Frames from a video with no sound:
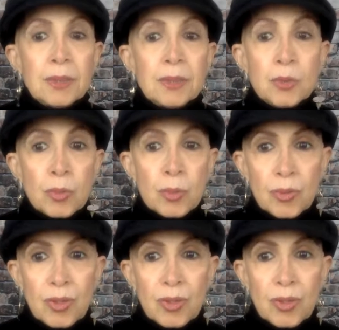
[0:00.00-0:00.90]

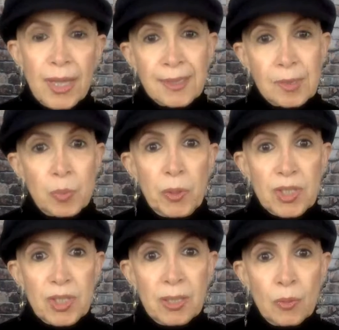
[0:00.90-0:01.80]
truth and
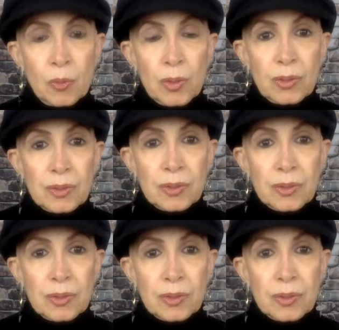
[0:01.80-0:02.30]
expression in the world.